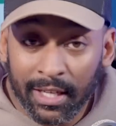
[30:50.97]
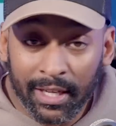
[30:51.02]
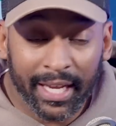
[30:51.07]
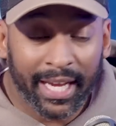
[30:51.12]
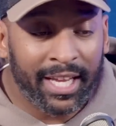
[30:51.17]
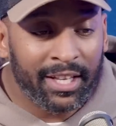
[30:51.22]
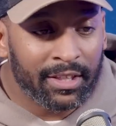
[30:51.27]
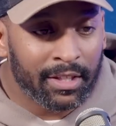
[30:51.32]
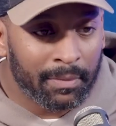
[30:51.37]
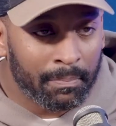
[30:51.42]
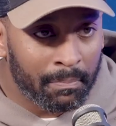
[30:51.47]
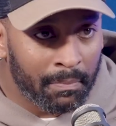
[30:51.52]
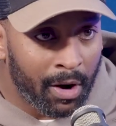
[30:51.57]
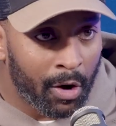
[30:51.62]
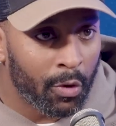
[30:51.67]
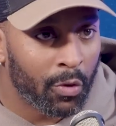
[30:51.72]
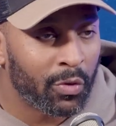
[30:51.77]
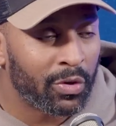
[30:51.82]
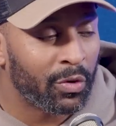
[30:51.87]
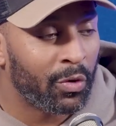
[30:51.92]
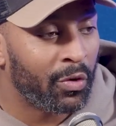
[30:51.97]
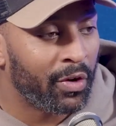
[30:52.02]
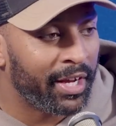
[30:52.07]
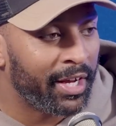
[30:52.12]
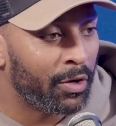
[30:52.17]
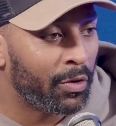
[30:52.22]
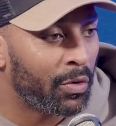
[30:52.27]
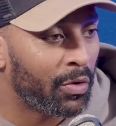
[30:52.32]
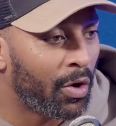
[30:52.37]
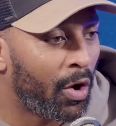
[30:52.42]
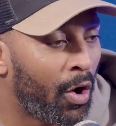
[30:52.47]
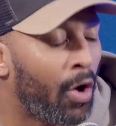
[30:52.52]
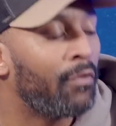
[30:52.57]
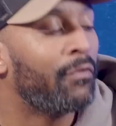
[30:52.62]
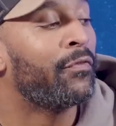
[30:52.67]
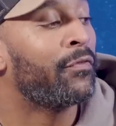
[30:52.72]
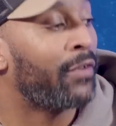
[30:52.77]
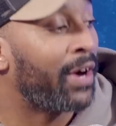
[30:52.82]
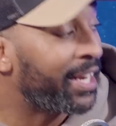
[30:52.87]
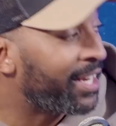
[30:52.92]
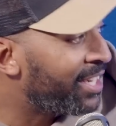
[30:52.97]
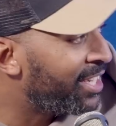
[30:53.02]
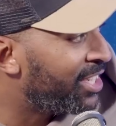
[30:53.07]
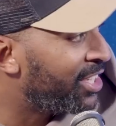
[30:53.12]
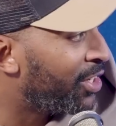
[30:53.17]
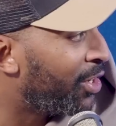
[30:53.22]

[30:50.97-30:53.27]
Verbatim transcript: the in the mold or ilk of Frenkie De